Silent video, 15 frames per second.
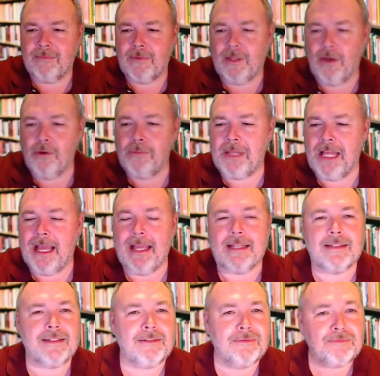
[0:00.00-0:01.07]

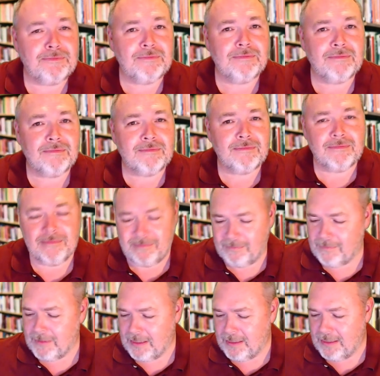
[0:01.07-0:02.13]
Homeland.
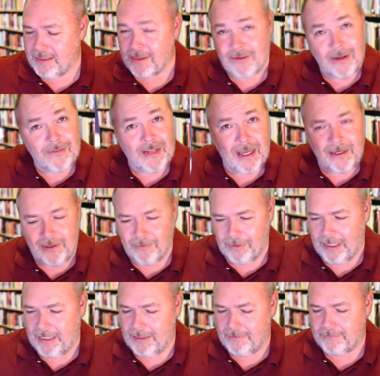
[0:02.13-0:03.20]
So I've got it
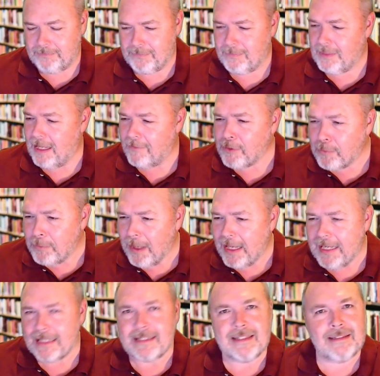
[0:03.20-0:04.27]
already. Never read
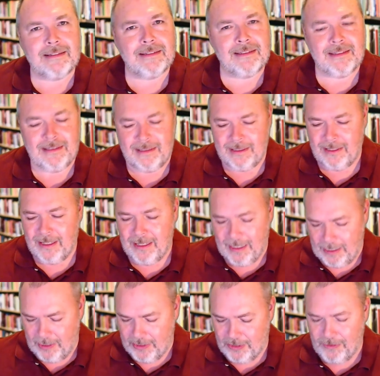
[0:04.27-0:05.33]
it. I
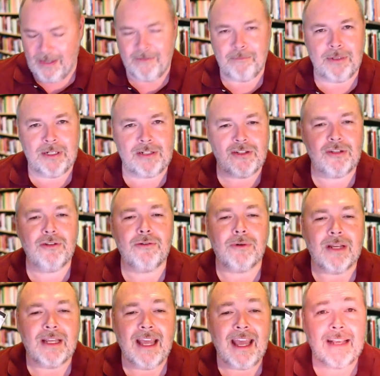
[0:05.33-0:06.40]
also have book
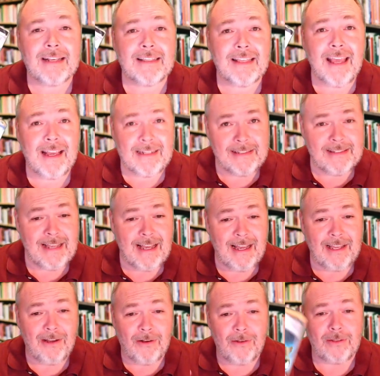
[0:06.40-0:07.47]
two,
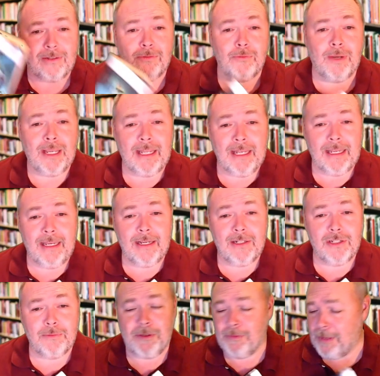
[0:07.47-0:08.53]
Exile, waiting
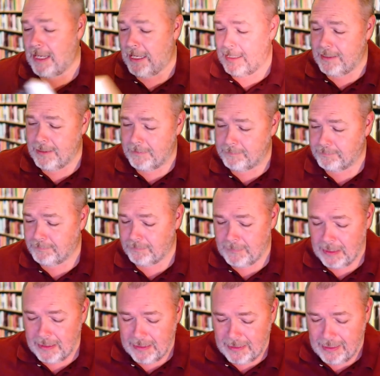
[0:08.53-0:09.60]
to be read.
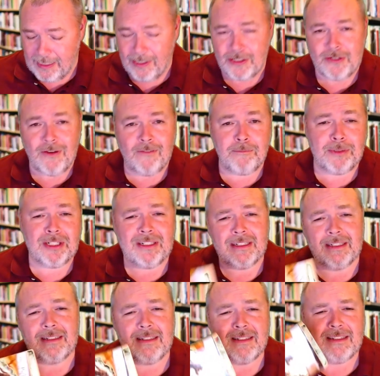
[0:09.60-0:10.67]
I also have book
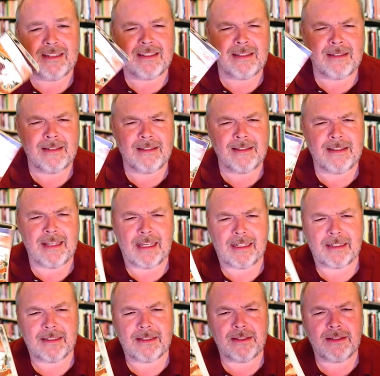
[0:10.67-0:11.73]

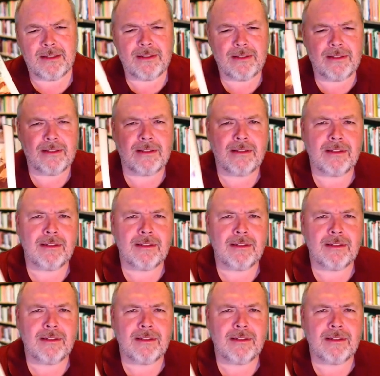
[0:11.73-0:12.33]
six.